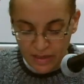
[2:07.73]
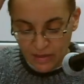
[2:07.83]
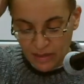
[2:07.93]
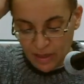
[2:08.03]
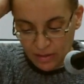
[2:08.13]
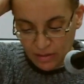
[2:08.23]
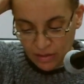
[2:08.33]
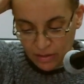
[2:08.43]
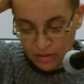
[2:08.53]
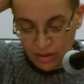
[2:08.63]
is that
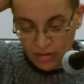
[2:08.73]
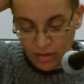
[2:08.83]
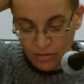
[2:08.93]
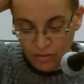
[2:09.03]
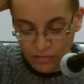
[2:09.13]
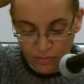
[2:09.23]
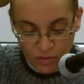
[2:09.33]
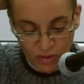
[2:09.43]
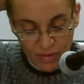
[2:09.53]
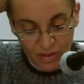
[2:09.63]
the director of the
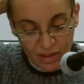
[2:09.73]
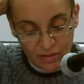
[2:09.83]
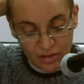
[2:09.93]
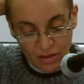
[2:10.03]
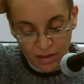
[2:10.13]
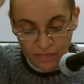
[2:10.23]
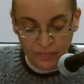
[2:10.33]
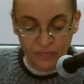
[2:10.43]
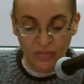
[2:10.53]
museum at that time